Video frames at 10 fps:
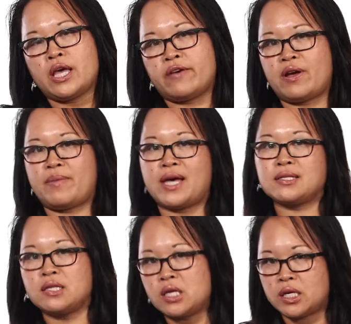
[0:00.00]
If I'm
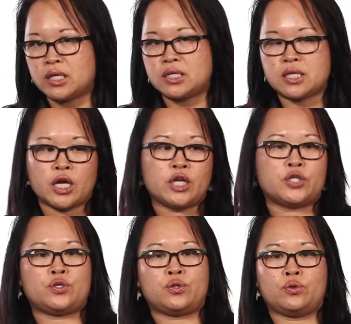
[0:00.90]
asking kids
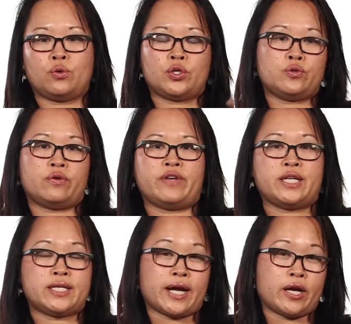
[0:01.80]
to do a
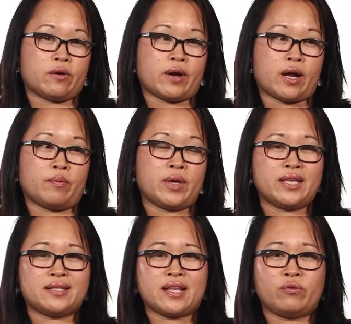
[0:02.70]
Venn diagram,
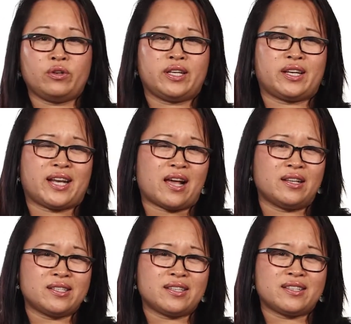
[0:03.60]
is that really
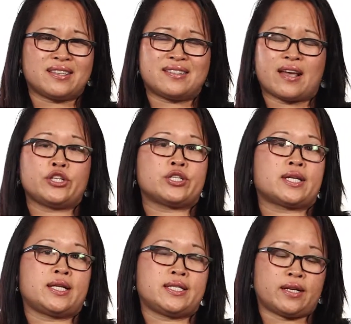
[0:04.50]
analysis? Is that just
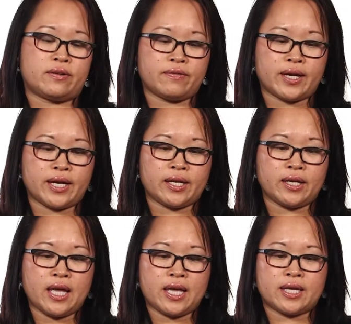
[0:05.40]

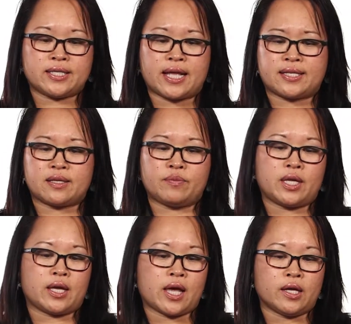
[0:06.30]
identifying? Is that
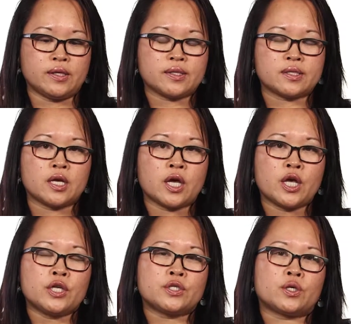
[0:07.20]
something else?
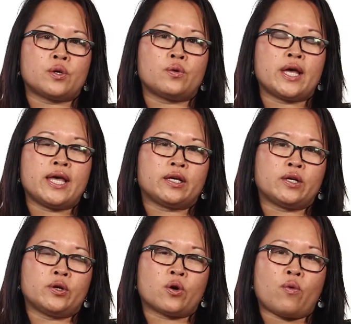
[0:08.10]
So it
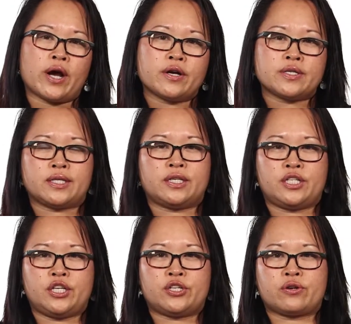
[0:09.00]
requires that a
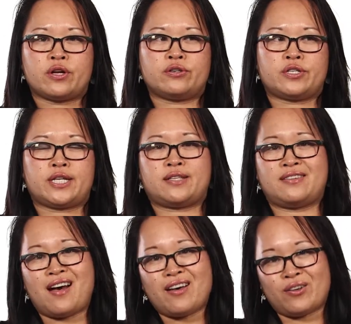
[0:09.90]
teacher understands
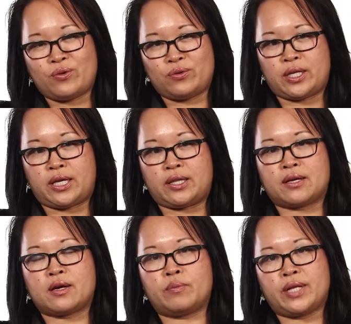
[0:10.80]
not only the
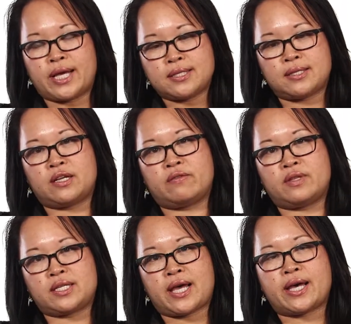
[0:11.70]
complexity of
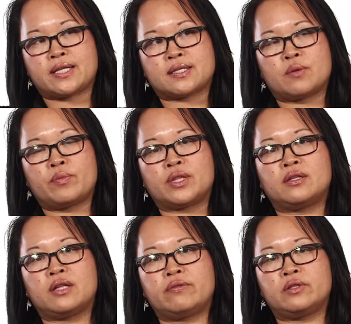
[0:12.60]
the task, but the
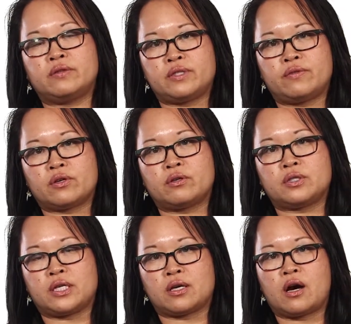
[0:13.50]
level of
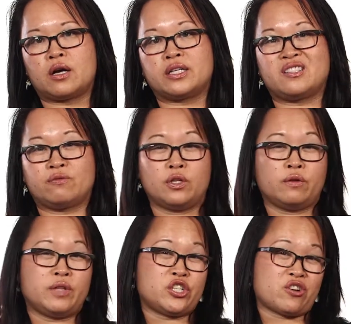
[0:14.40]
difficulty and cognitive
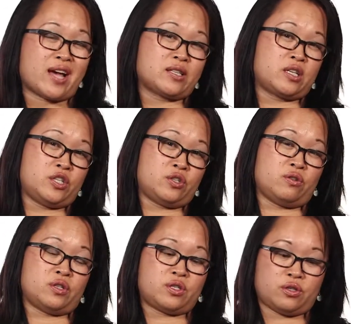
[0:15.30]
load that you're asking
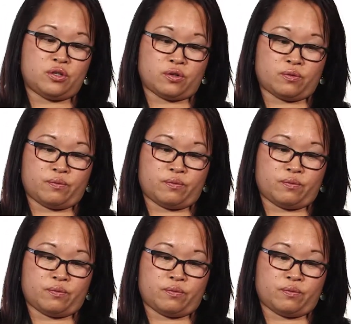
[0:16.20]
students to do.